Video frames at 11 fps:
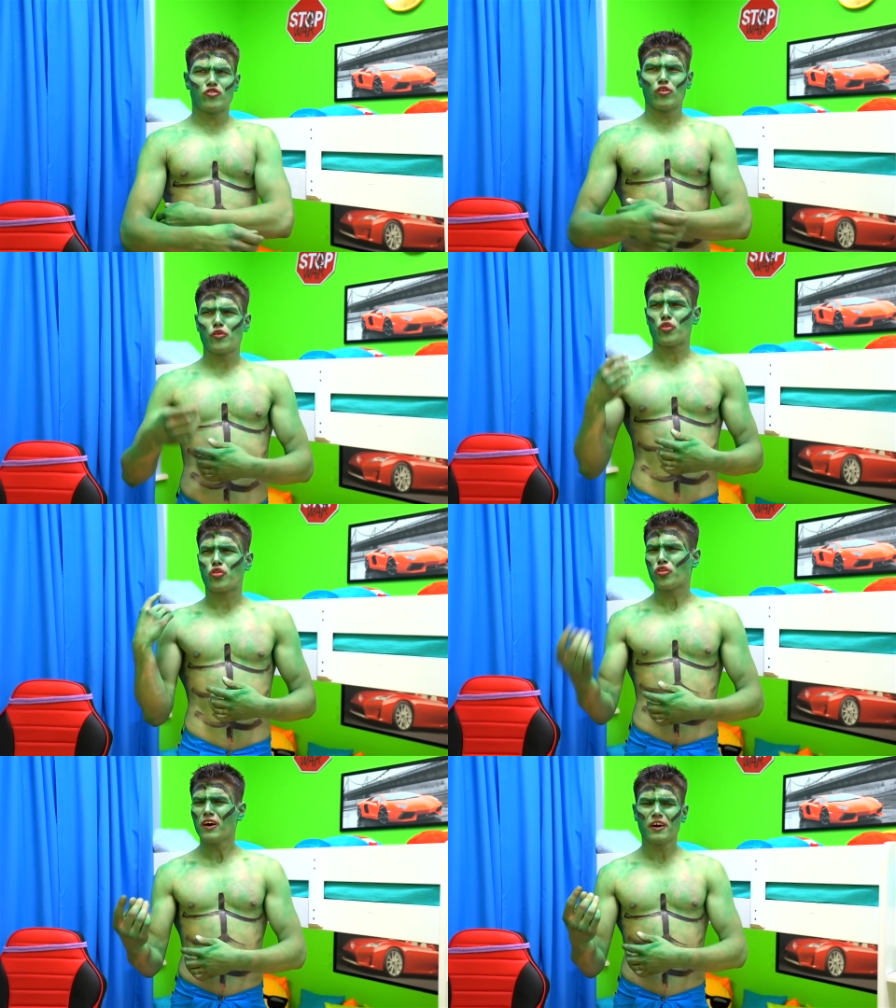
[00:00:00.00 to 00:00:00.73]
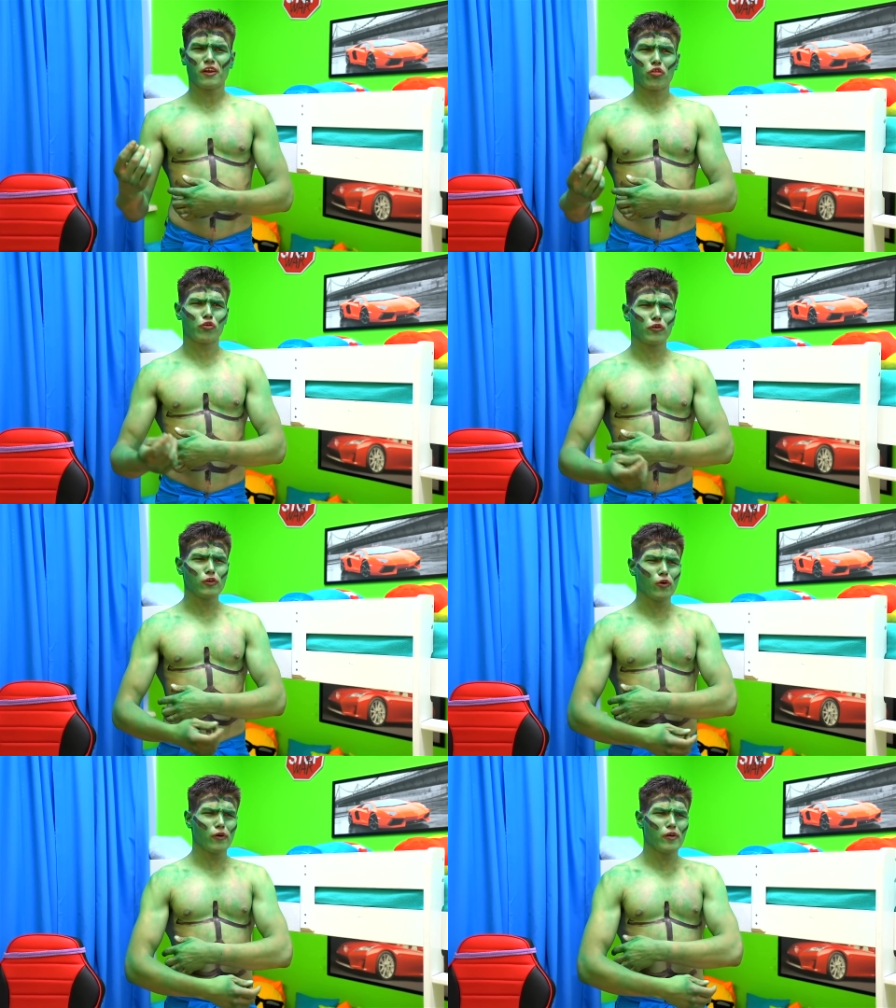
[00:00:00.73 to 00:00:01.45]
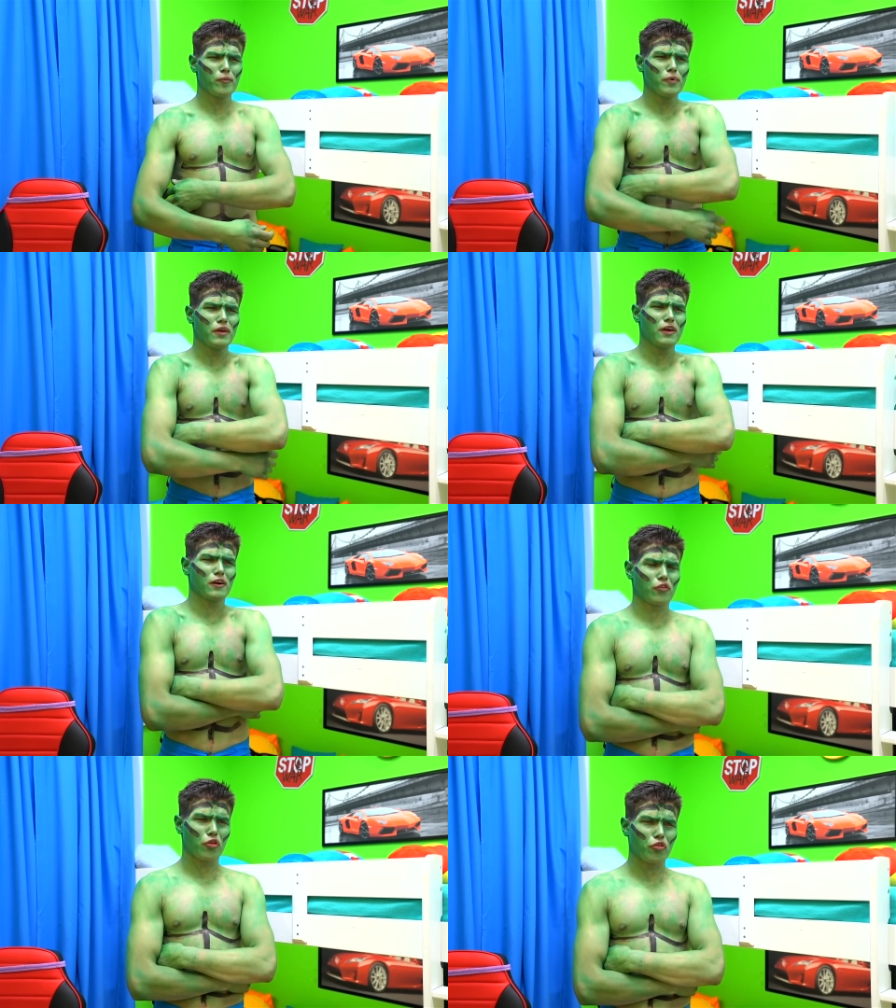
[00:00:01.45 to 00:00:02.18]
Now Sarah and Chloe
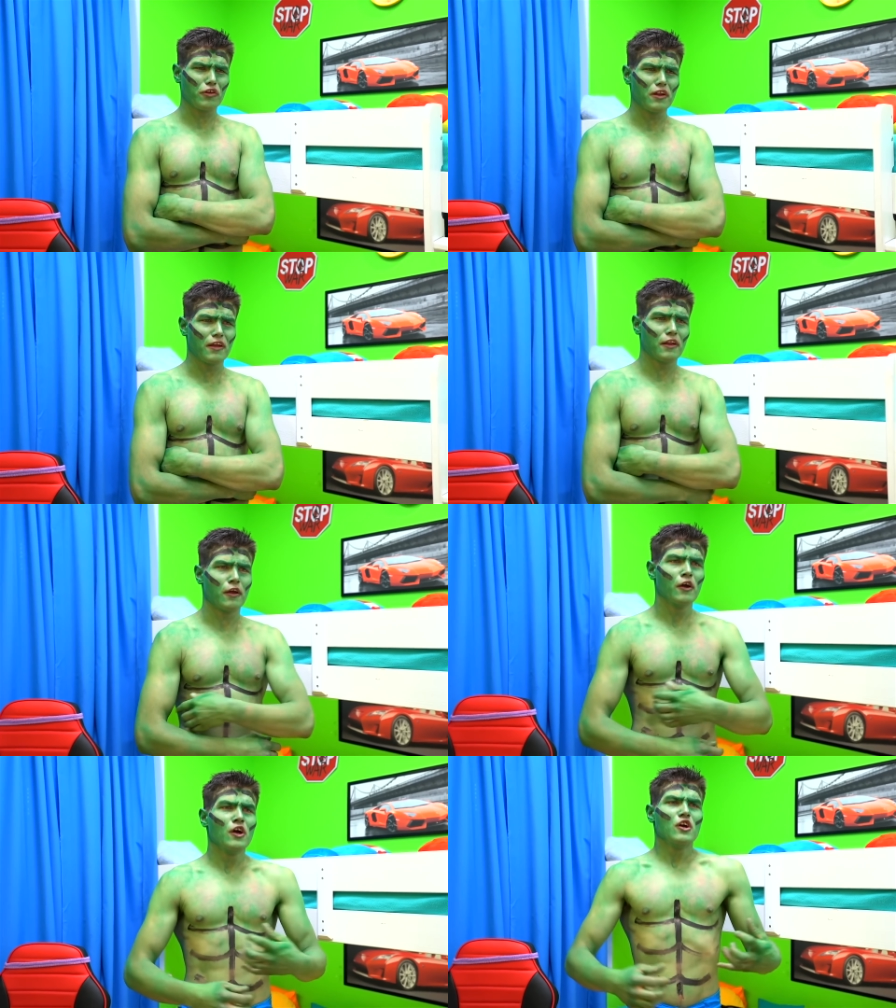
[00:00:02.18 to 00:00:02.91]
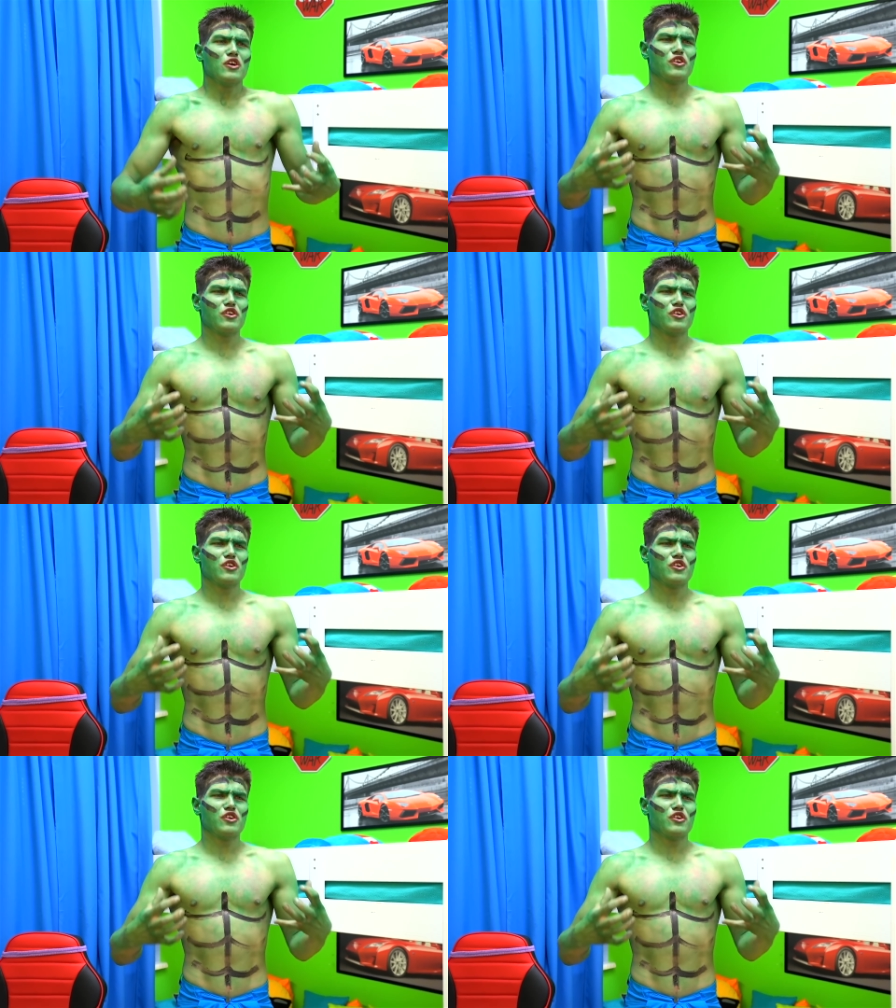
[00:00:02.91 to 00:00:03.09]
have pissed me off.